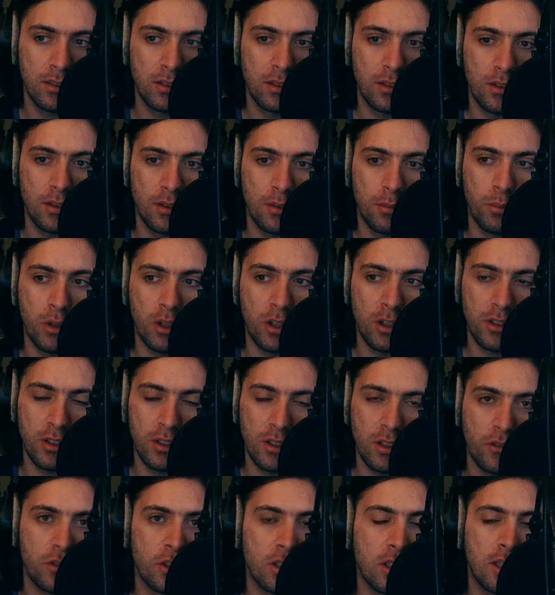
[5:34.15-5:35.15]
the body
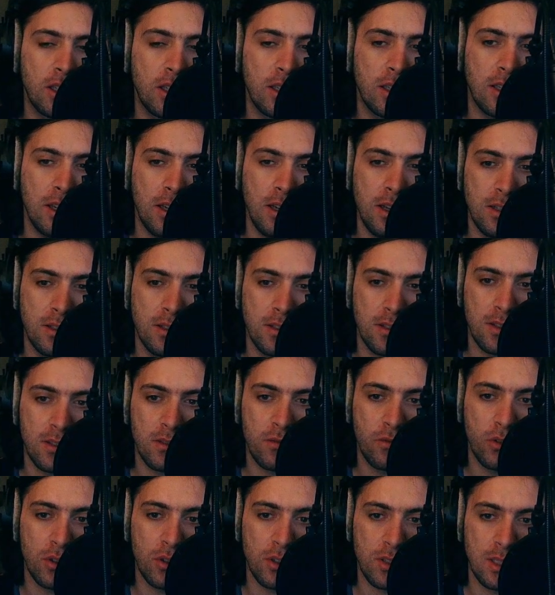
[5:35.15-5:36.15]
of the kick ends
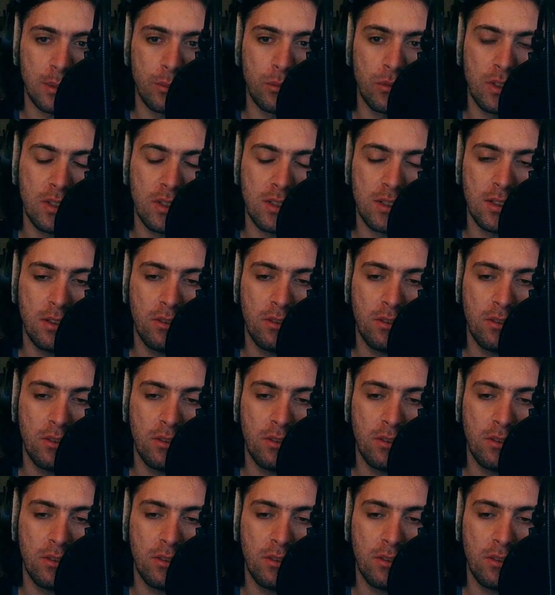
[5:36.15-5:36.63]
for some reason,